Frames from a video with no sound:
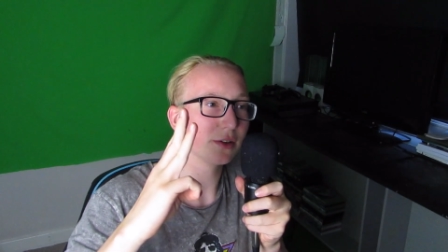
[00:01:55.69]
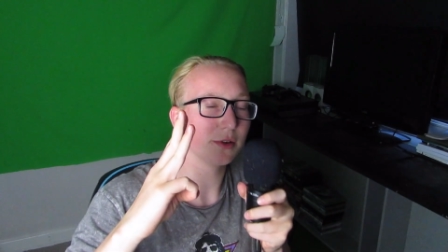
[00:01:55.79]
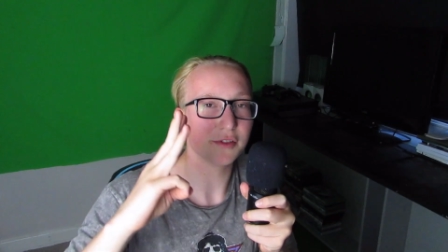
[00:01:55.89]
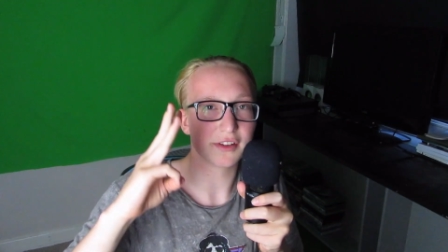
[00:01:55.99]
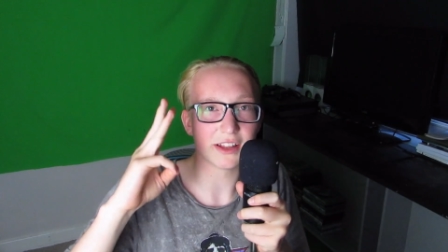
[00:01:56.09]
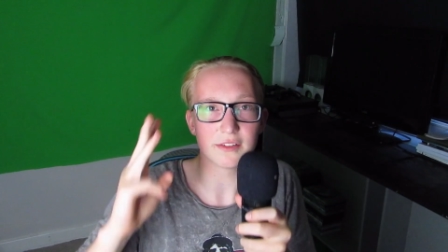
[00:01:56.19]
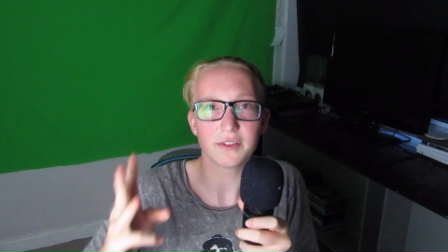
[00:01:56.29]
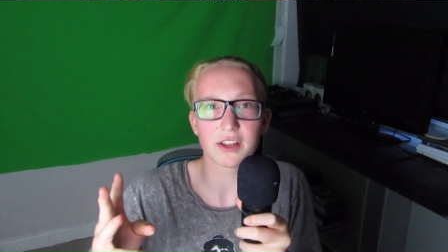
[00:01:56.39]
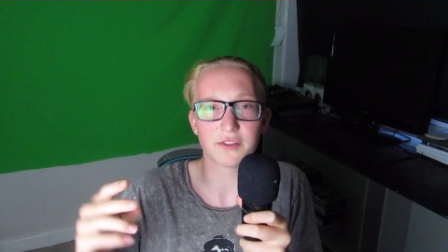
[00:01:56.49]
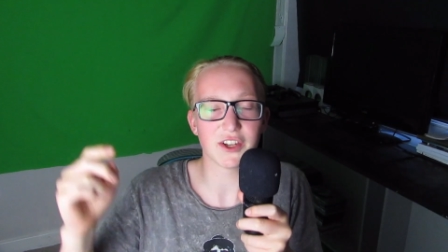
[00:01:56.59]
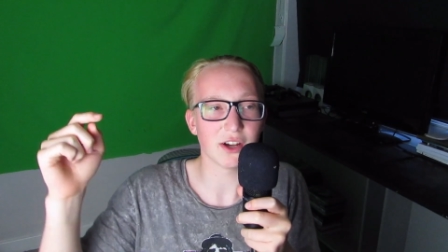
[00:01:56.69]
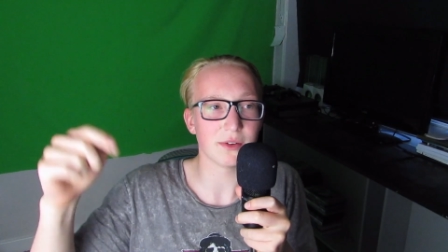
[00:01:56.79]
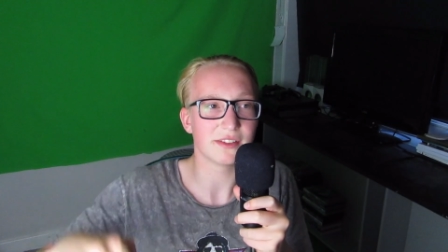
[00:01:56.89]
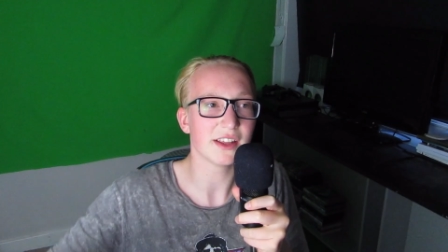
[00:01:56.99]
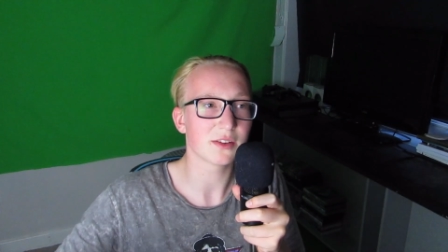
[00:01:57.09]
so obviously the first video
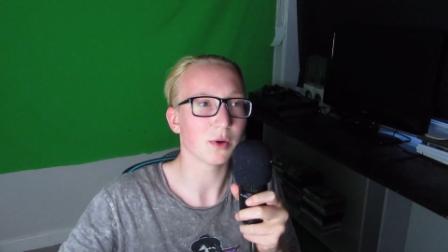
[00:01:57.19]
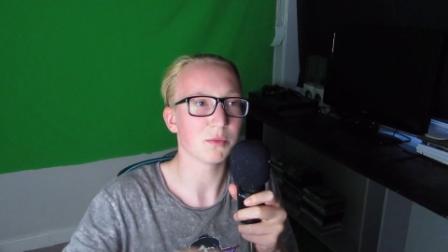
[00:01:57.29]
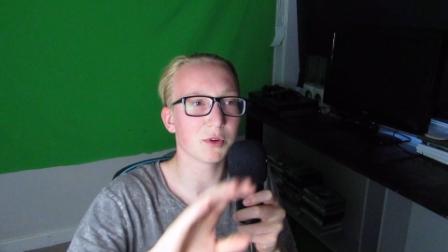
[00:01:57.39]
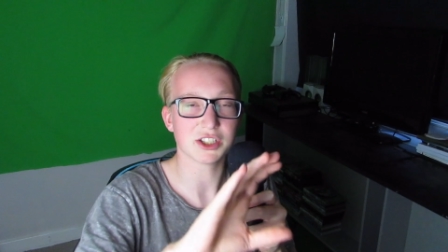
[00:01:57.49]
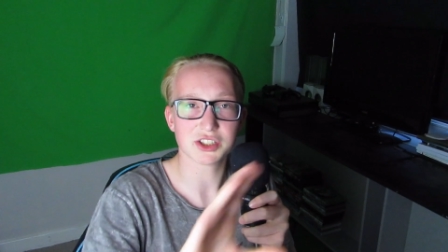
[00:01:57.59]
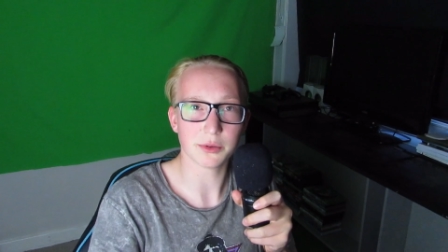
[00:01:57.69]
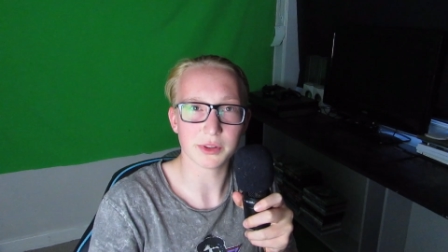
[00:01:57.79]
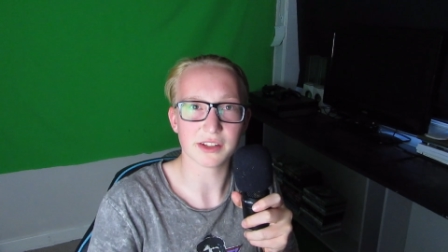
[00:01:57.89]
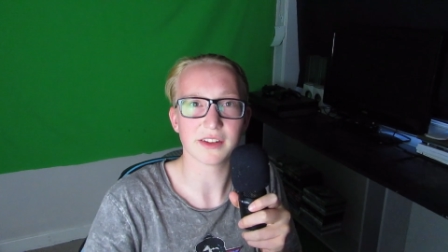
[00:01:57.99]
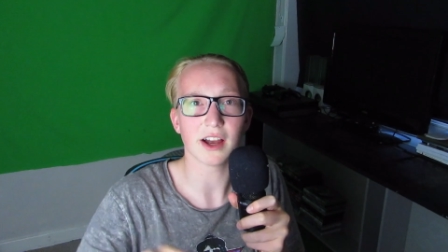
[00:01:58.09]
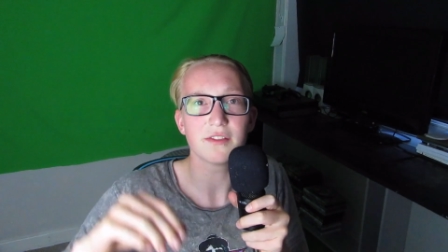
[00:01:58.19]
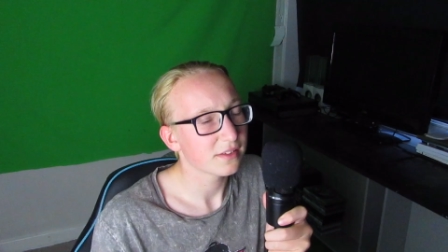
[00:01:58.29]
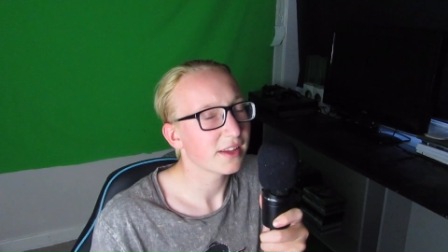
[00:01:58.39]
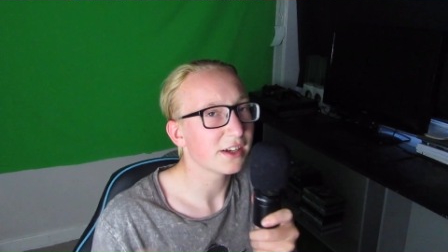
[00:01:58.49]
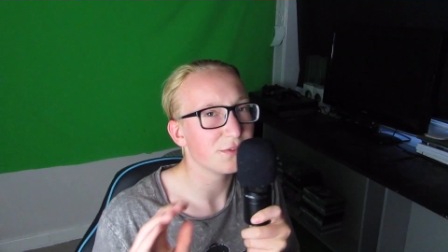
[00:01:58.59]
is this one where I show you the stuff, the
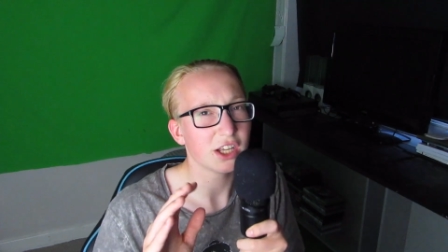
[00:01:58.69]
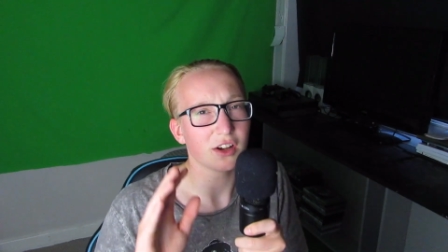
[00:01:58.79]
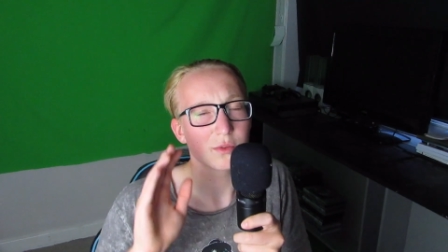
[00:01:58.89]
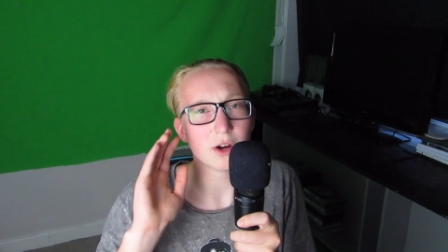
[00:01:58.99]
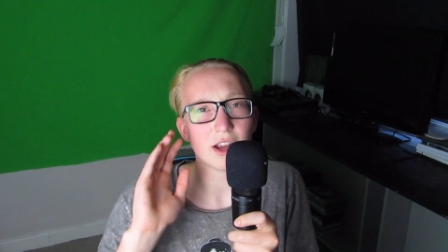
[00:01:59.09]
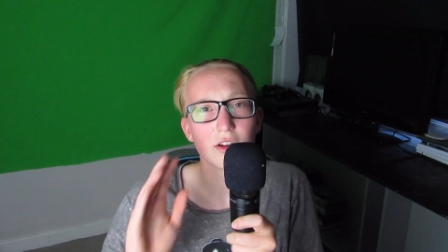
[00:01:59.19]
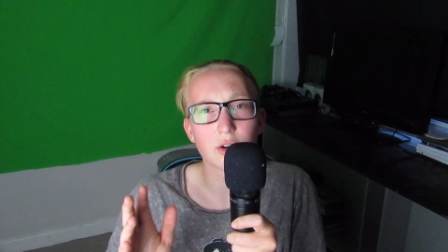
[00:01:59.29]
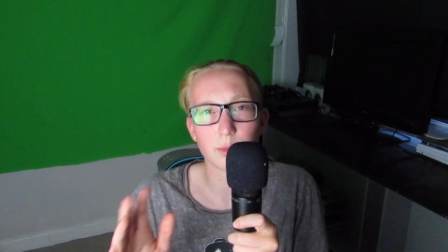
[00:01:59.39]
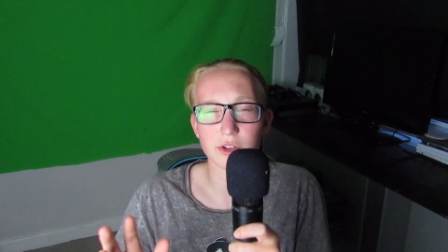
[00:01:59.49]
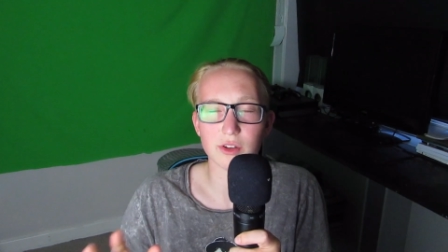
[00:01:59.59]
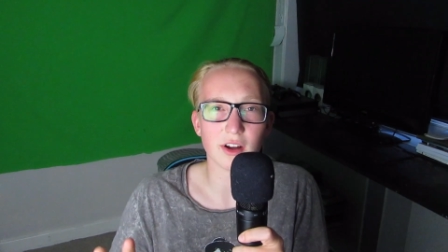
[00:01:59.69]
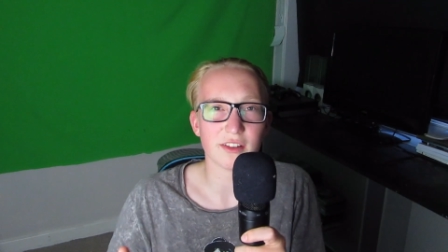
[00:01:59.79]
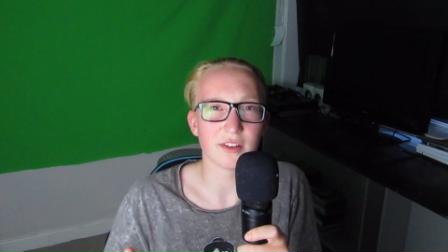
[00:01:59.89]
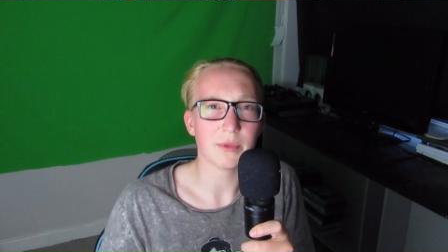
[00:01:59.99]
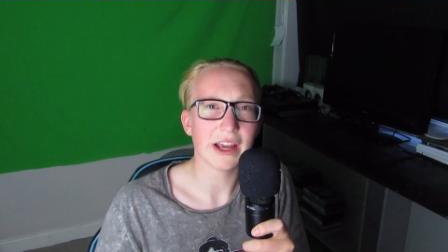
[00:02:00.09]
second video is where I look up what you
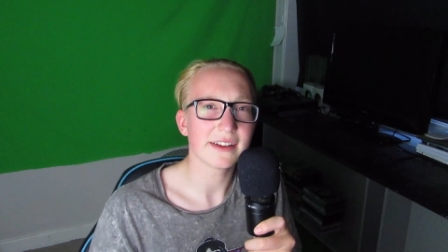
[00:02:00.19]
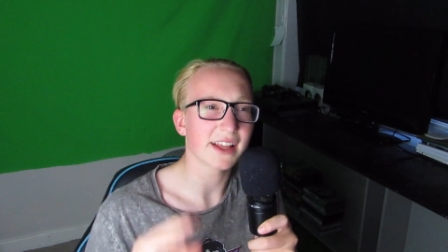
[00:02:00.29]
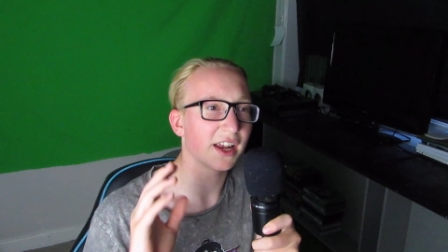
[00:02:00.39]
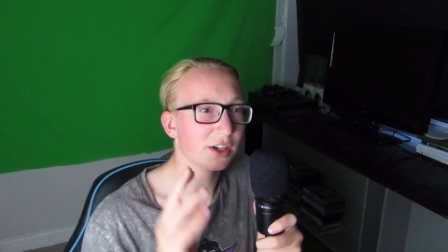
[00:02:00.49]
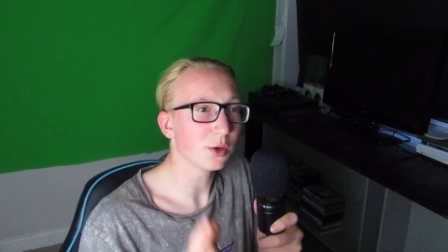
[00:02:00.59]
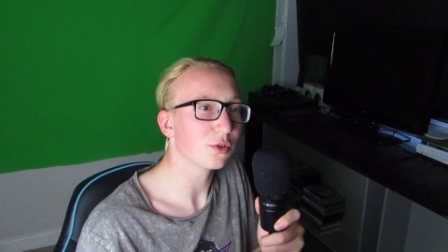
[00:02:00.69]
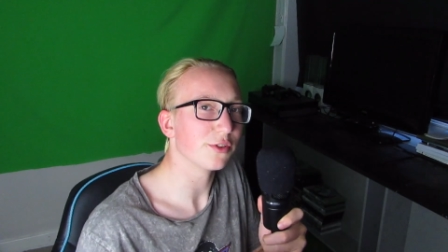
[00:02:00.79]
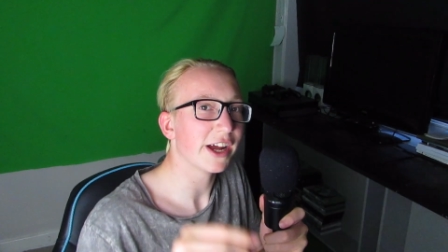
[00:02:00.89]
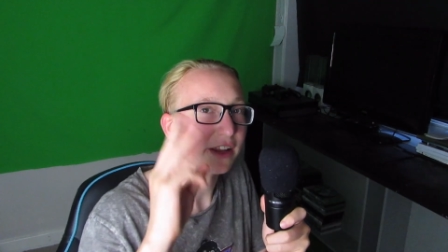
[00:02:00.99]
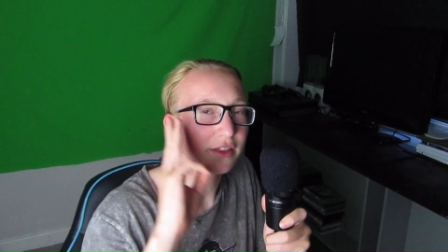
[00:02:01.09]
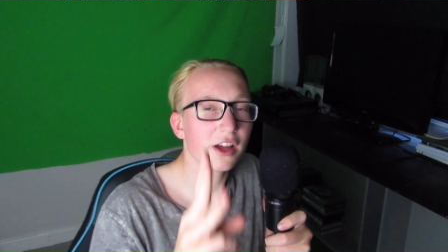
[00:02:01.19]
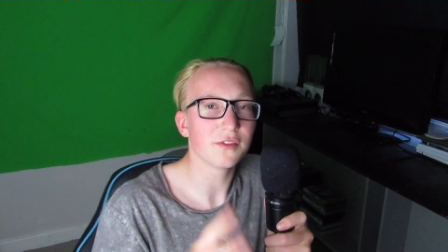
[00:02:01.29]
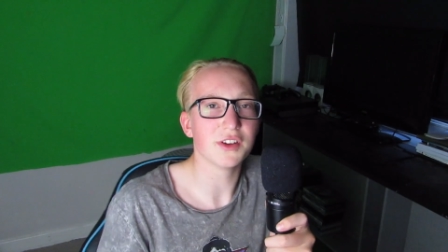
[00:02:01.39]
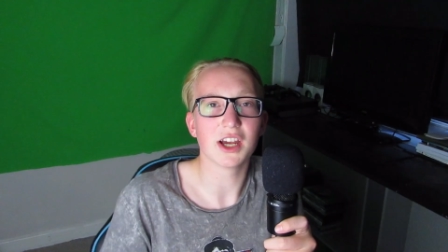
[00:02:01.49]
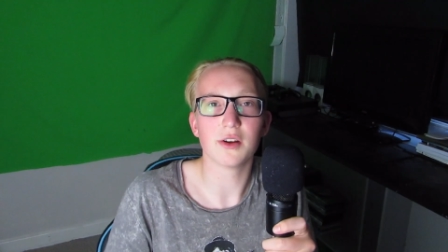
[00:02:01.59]
guys have picked and I order it, and the
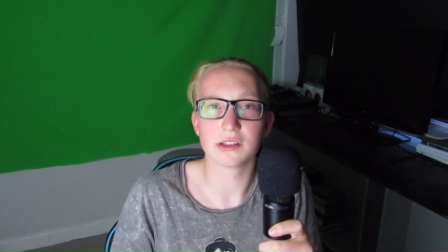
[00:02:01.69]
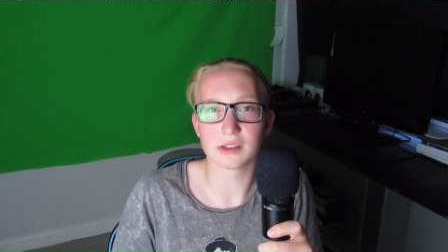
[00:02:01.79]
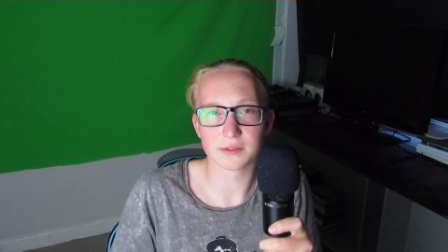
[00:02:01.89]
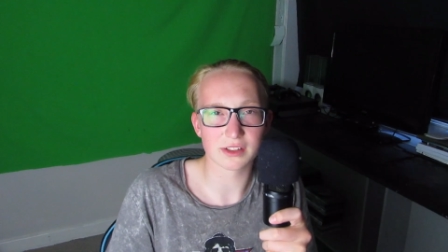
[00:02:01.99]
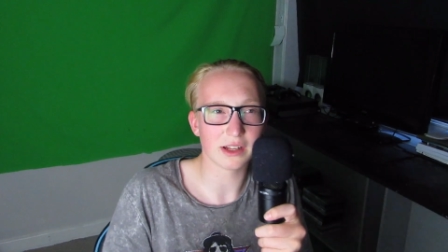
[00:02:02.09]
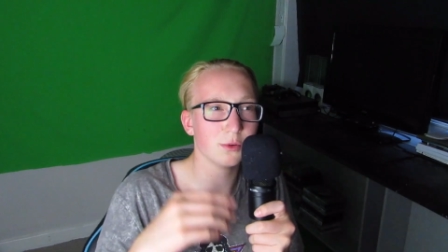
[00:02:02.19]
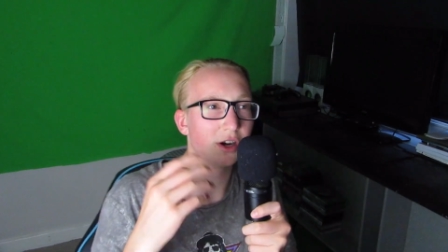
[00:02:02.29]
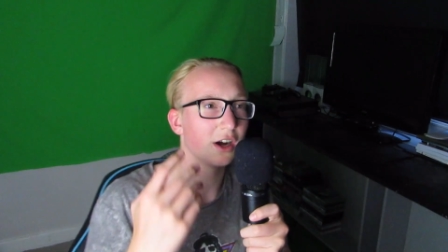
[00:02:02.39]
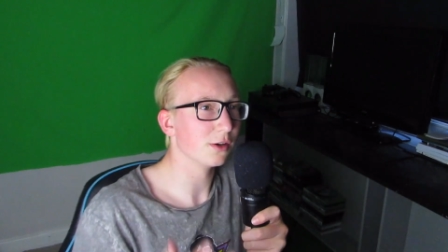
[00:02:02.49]
third video is obviously where I